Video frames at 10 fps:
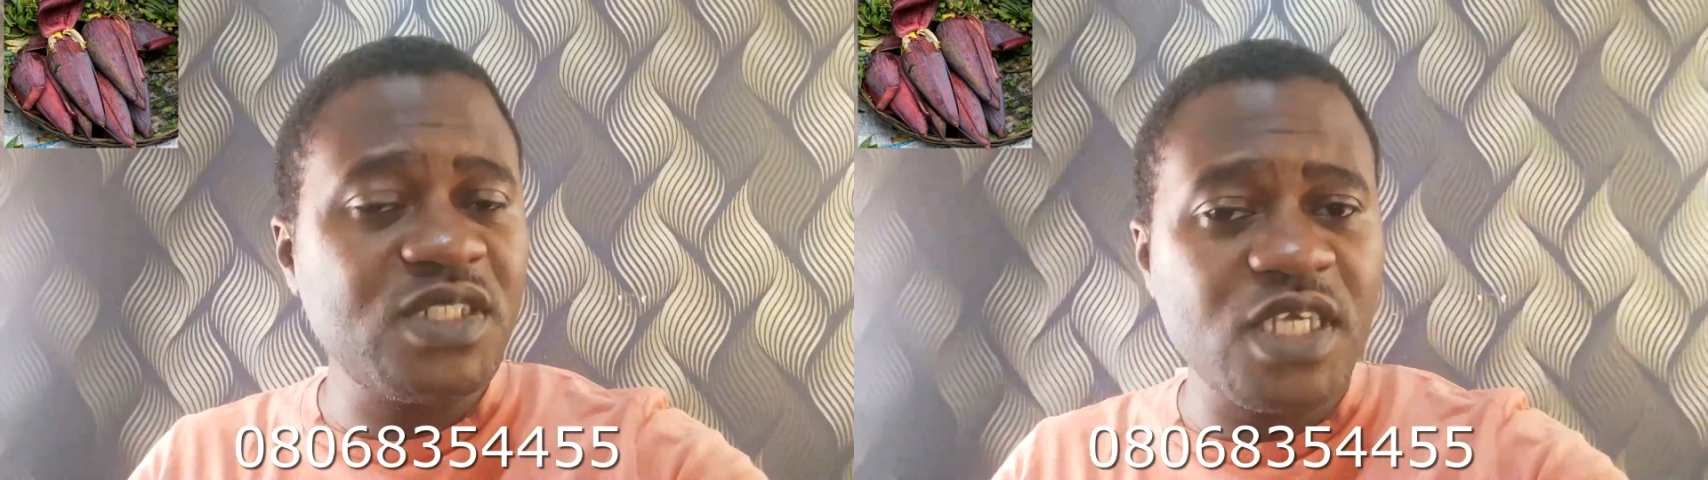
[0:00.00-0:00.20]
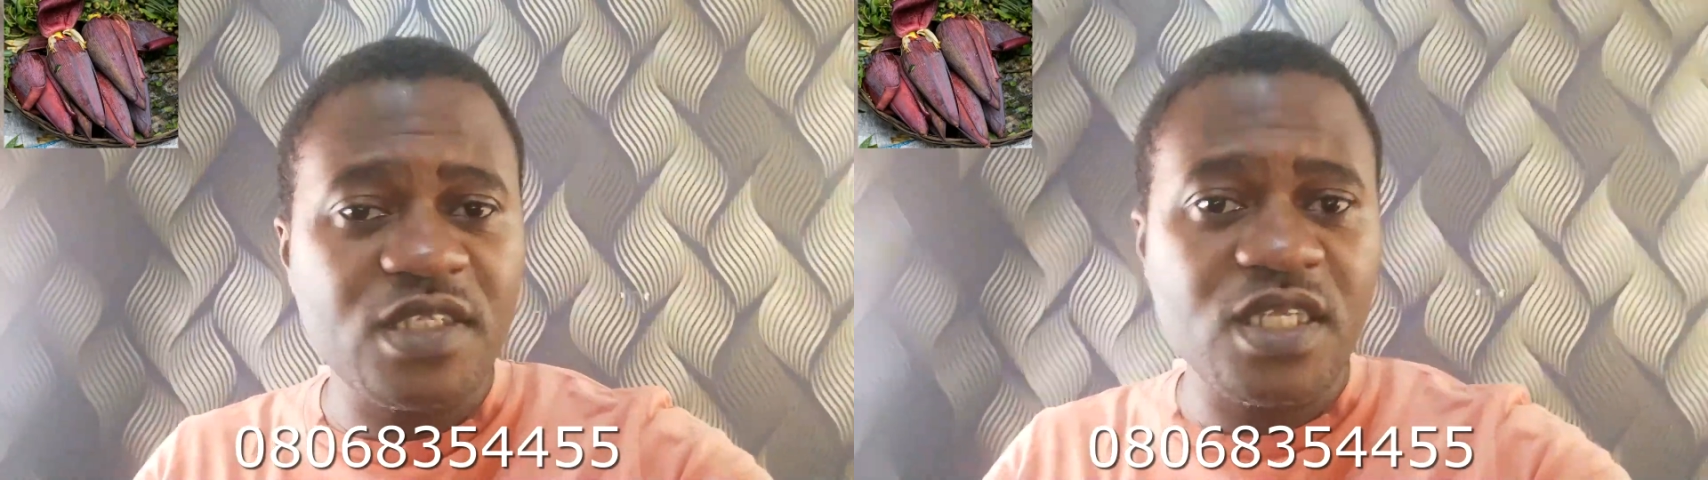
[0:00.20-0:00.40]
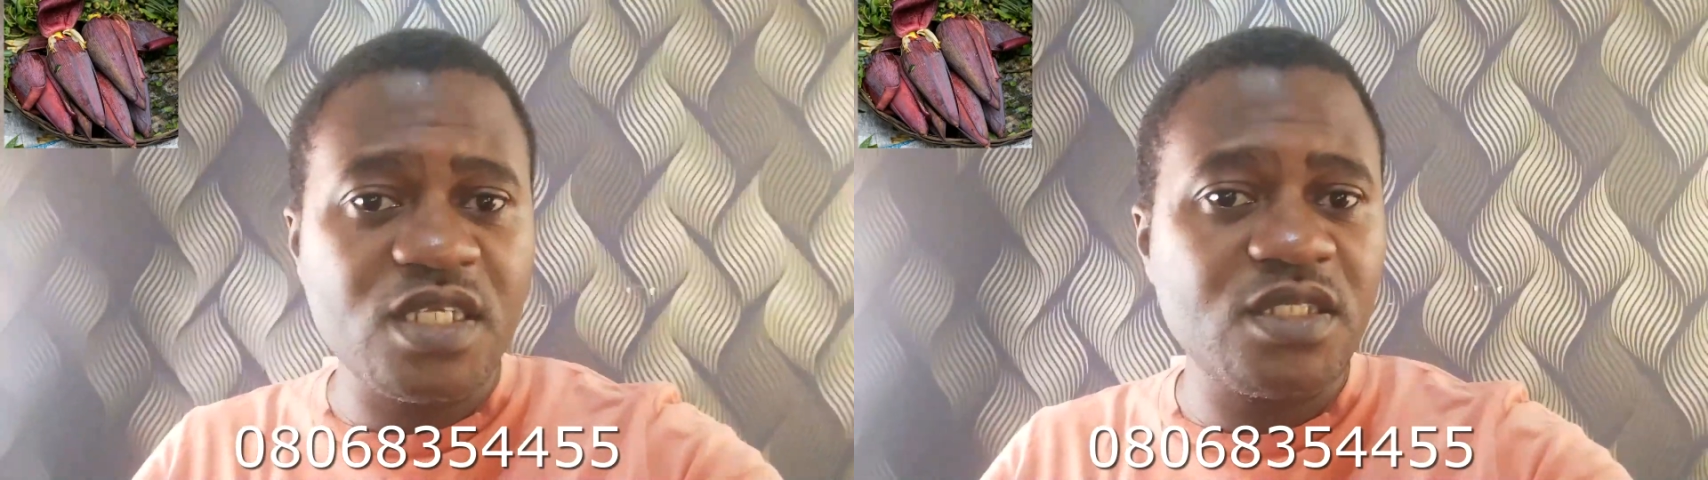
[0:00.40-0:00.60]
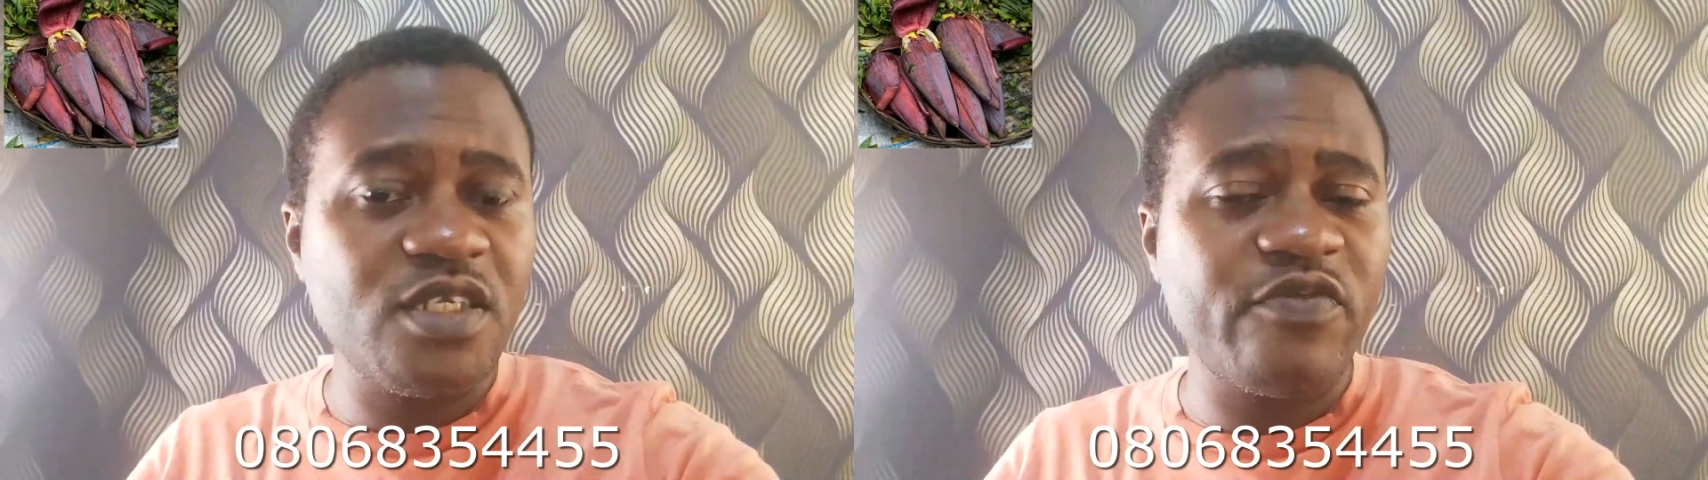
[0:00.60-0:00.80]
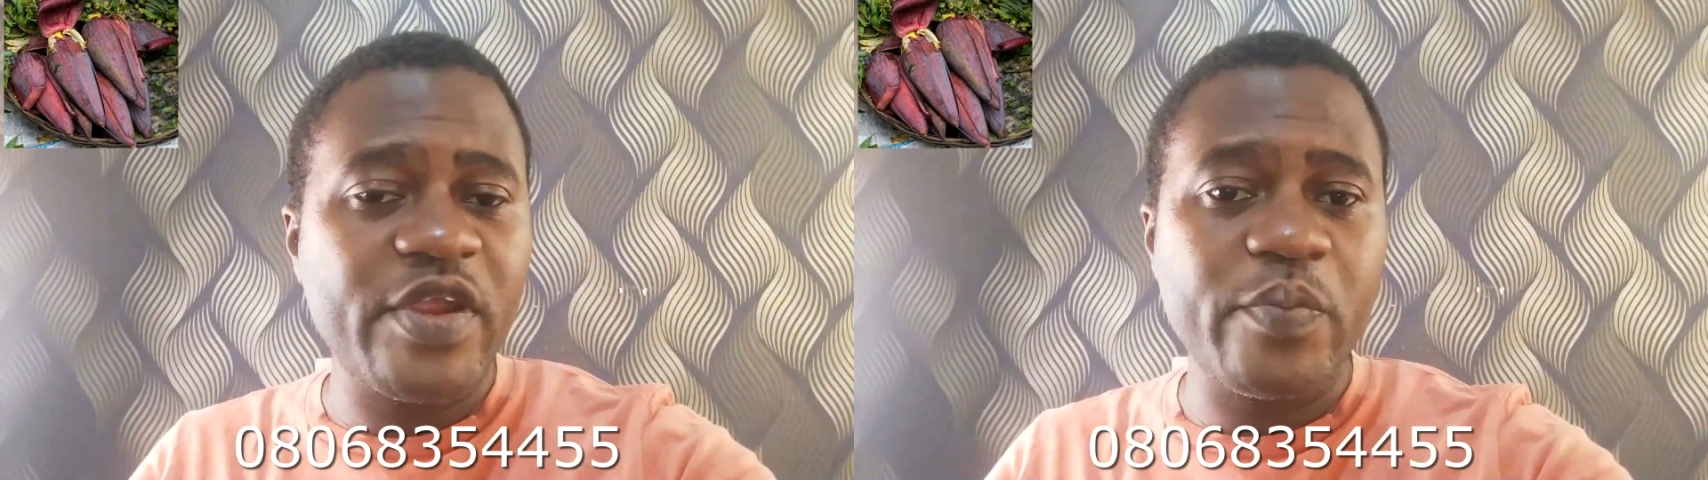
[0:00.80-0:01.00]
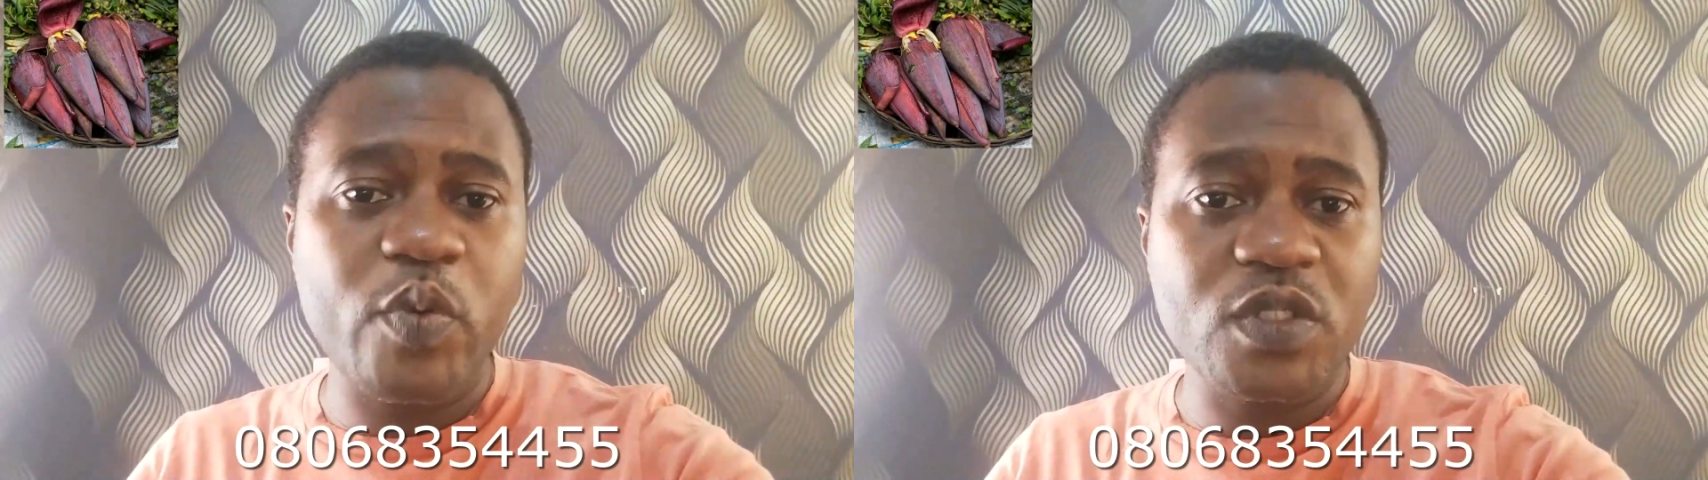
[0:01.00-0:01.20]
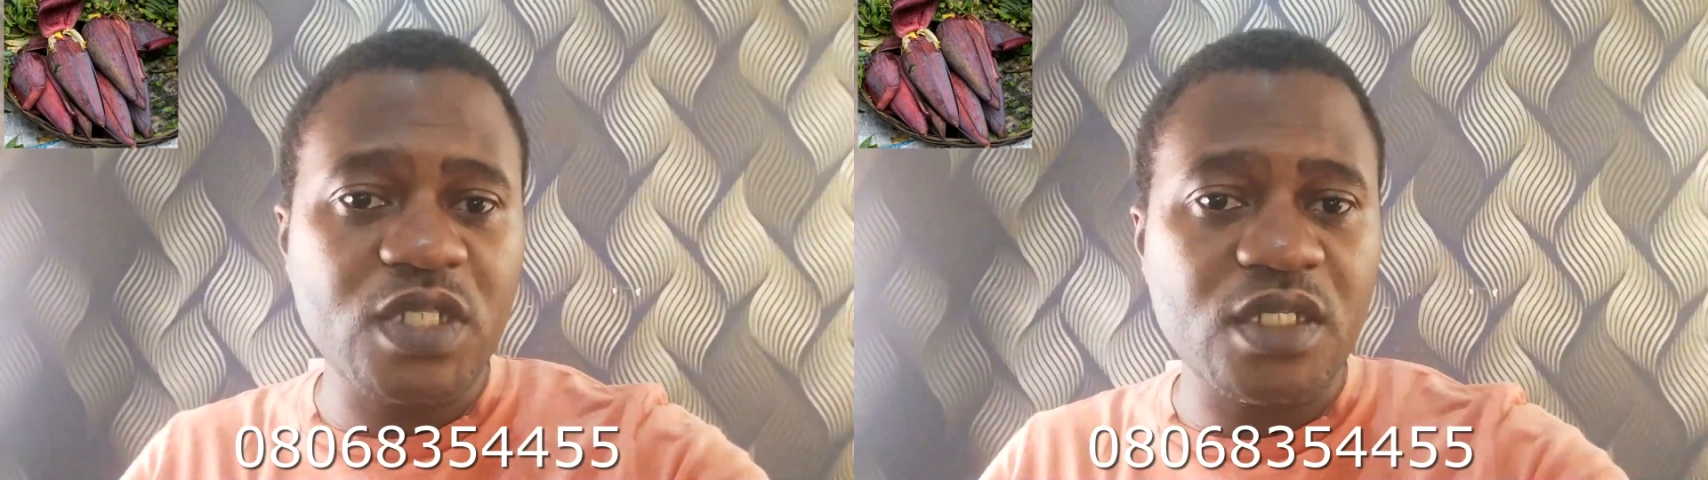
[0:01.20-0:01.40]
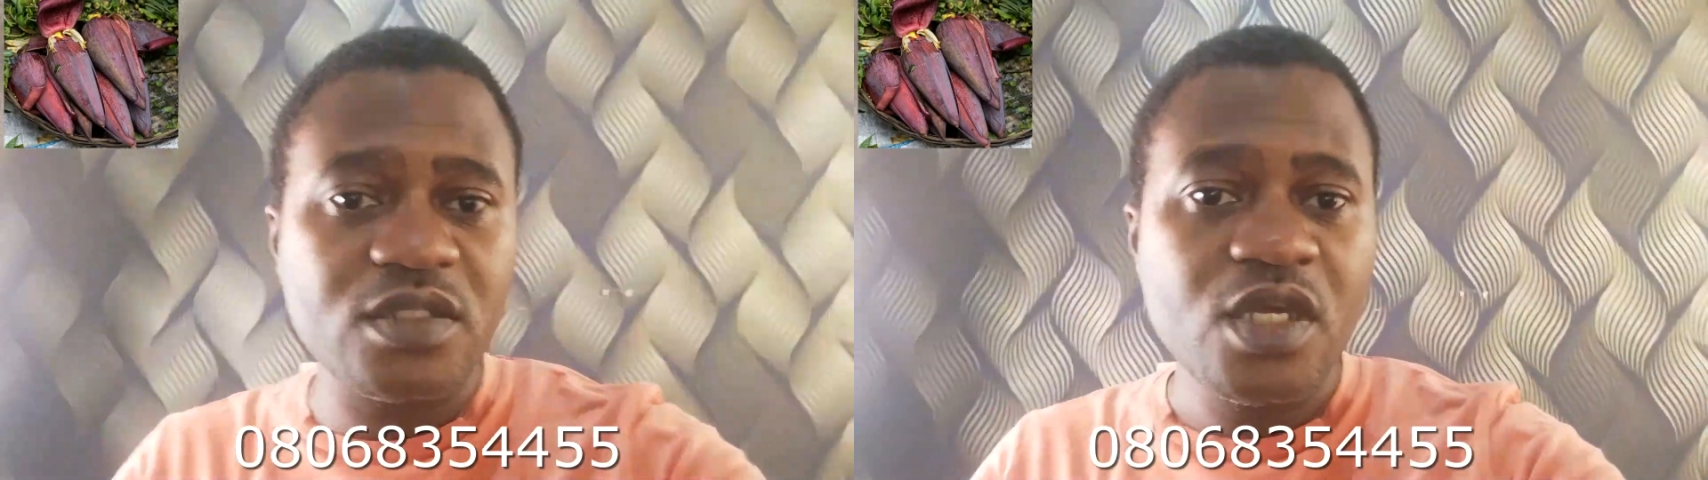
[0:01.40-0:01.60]
take this. It's very
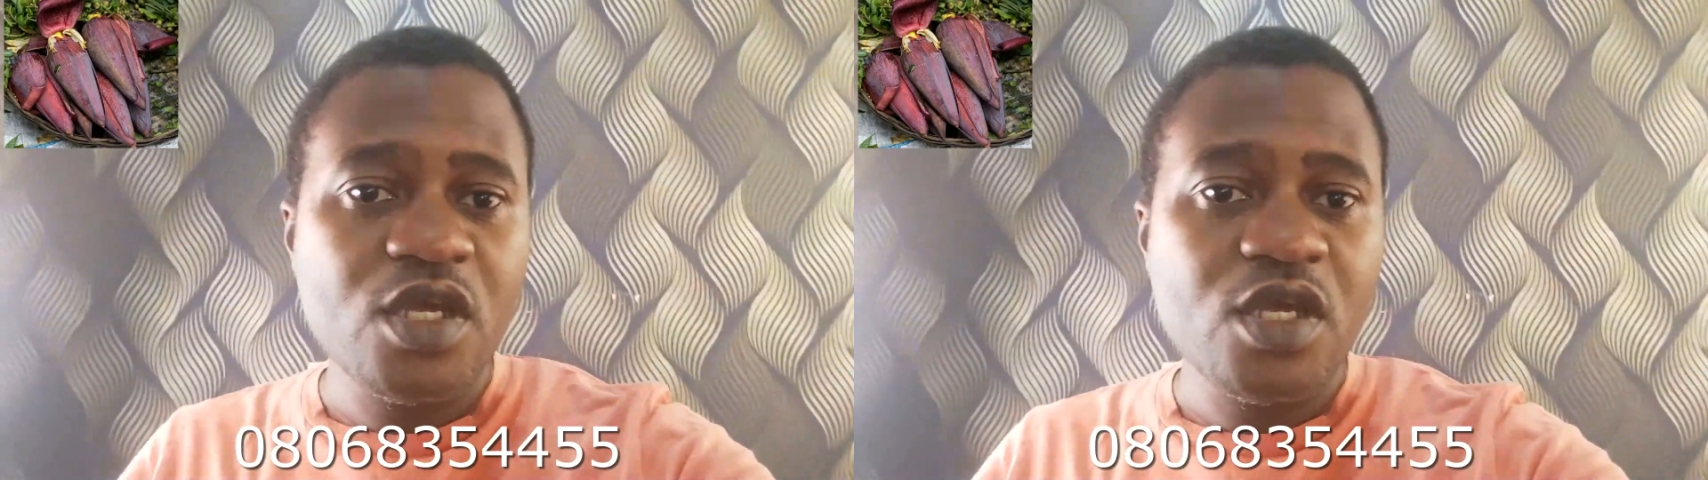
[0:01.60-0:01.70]
important.